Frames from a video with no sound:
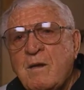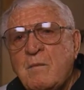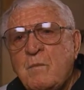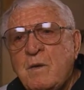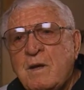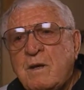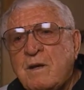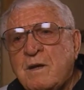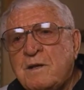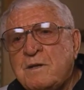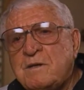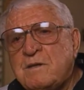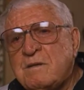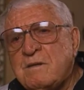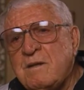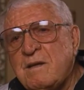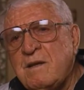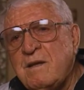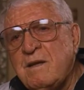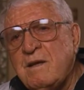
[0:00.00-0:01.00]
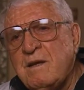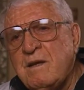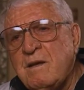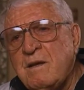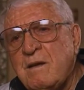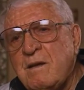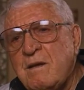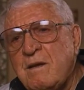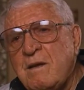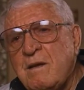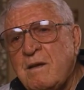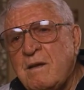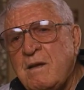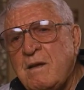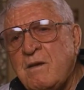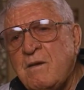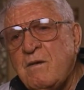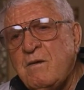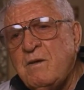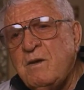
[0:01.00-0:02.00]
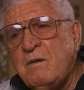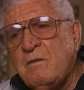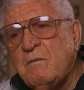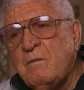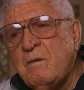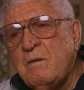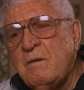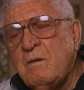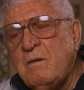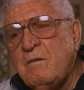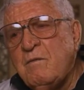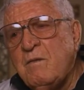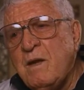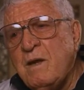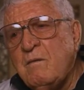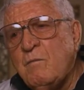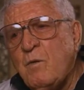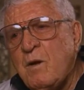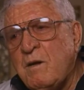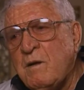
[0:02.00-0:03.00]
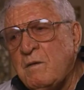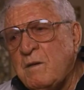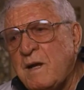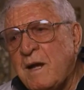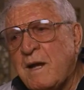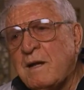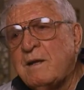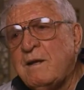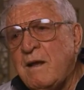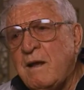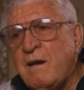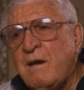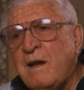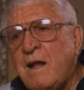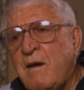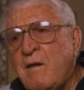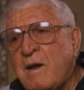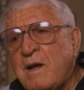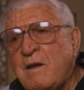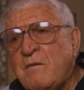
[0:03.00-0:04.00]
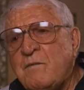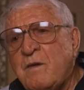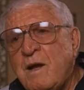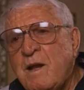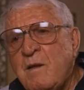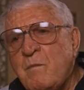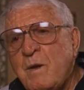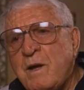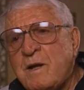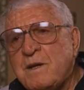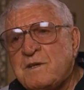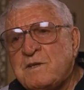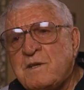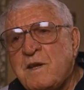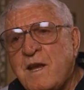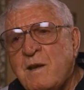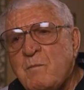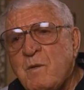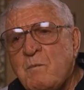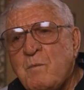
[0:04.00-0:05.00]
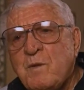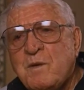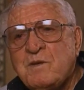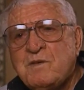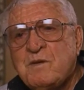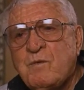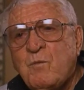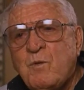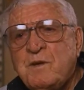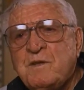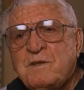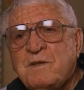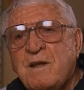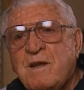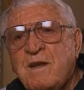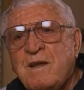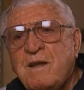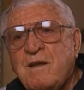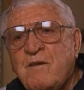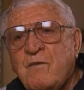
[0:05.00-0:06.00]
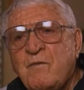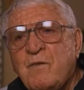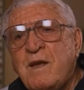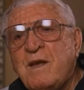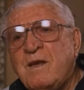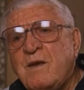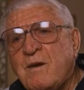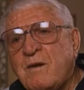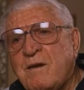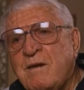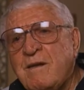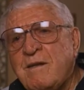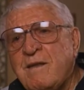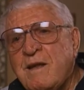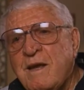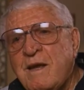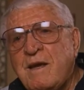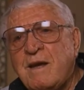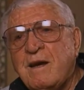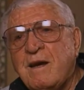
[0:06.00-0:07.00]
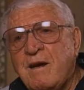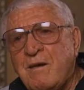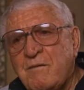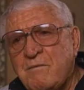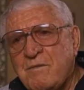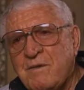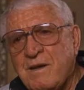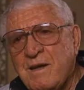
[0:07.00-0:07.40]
because you know you you think, well, it got color now. I can finally make a statement, but it's the worst thing you can think of.